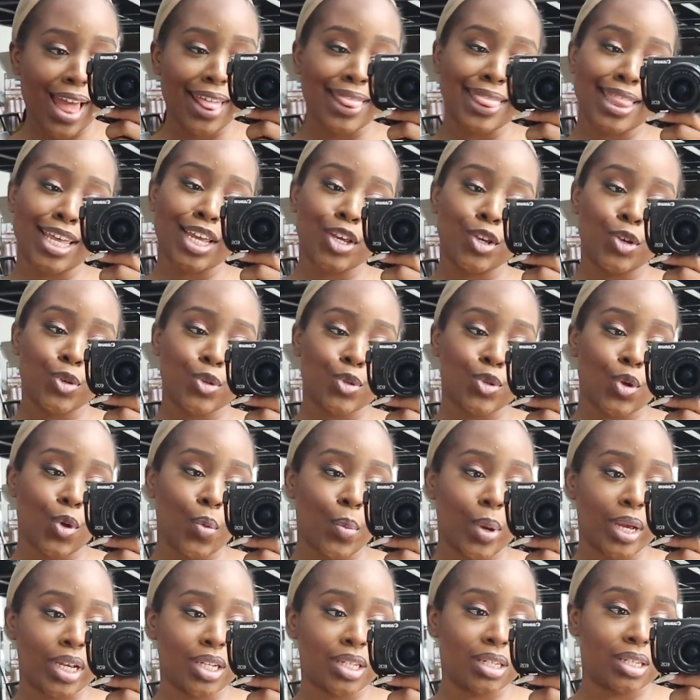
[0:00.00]
and thank you
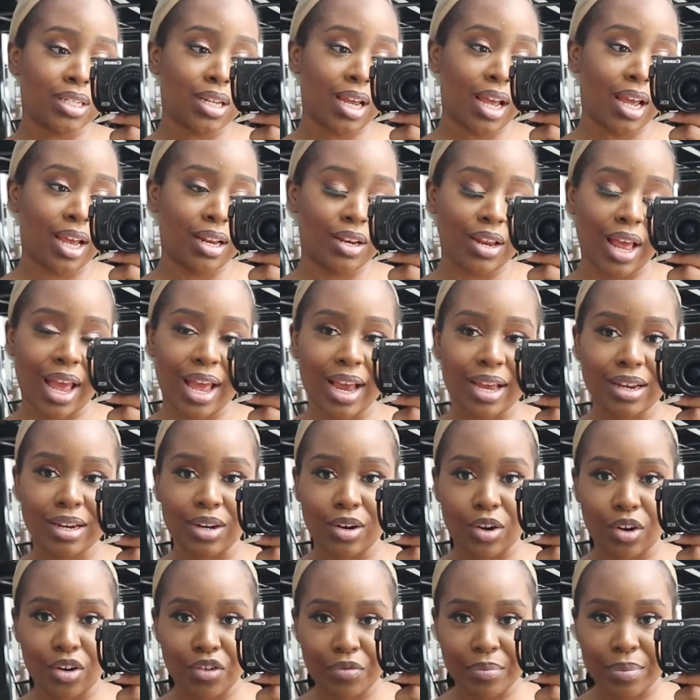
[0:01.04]
so much I, I had a
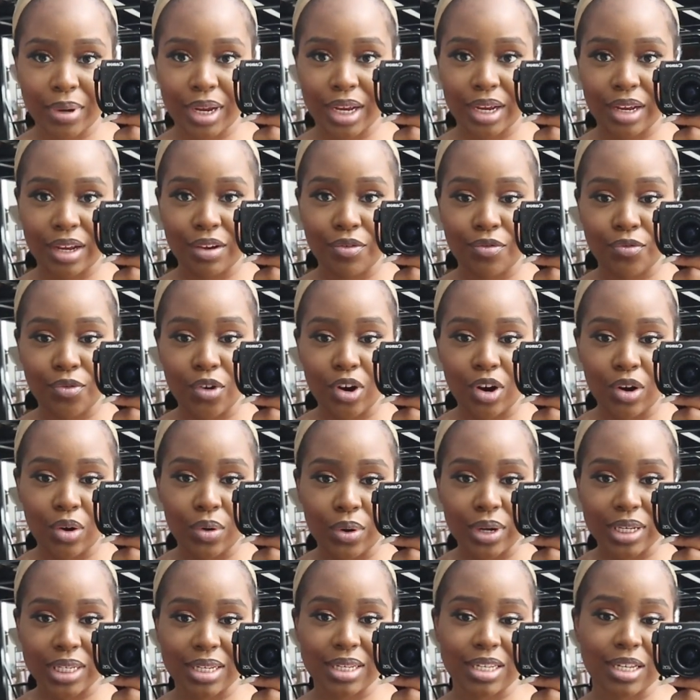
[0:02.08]
lot of my
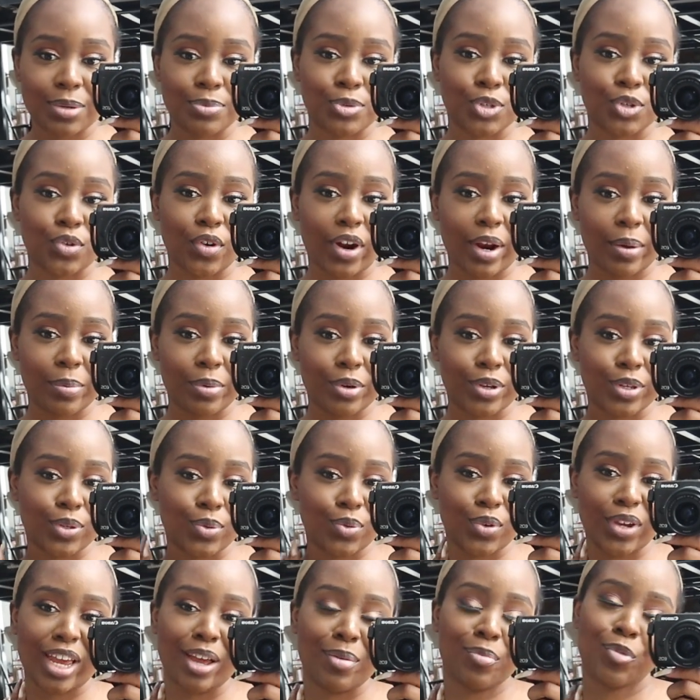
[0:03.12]
followers and subscribers
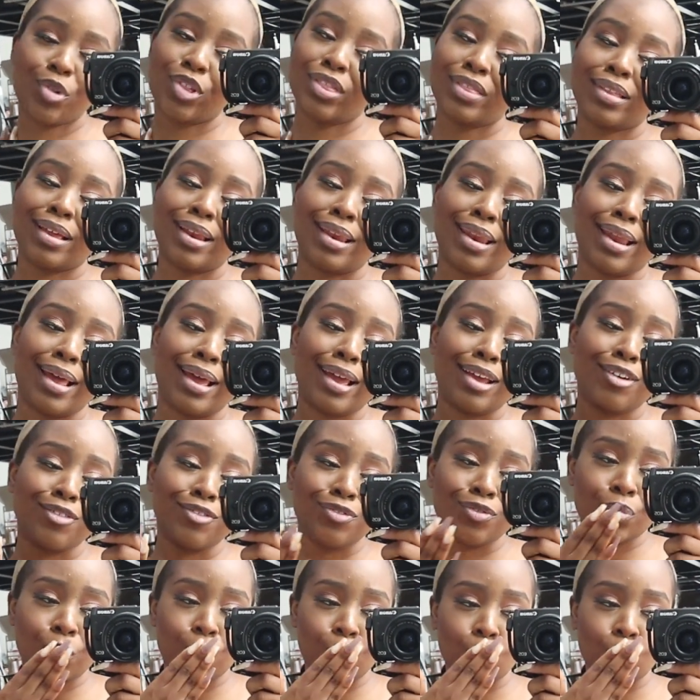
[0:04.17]
who came on the live